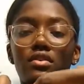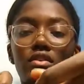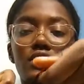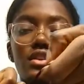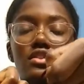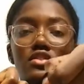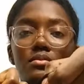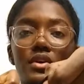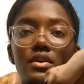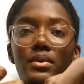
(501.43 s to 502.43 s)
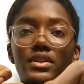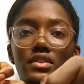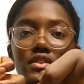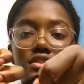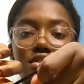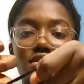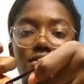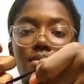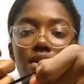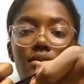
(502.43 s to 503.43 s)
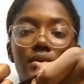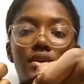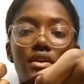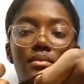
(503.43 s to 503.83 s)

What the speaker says: so this is like the two bigger ones and this is the smaller one.